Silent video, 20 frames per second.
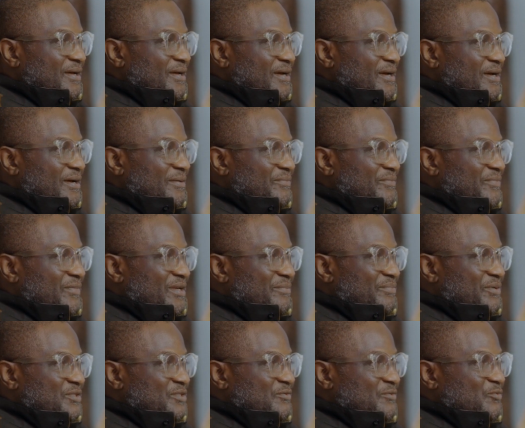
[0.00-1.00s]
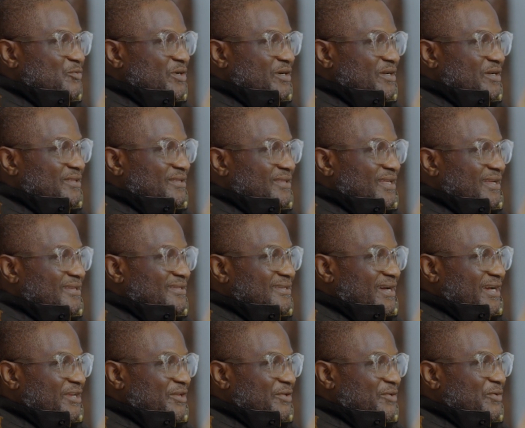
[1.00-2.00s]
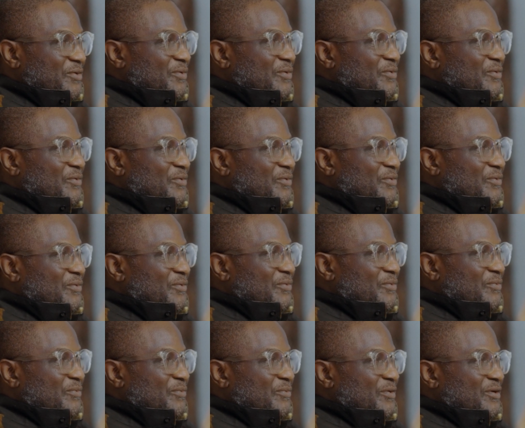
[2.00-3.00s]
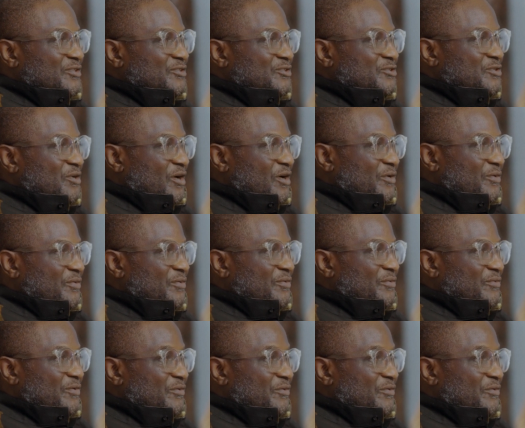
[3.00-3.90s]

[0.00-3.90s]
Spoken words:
a piece of work that I know was done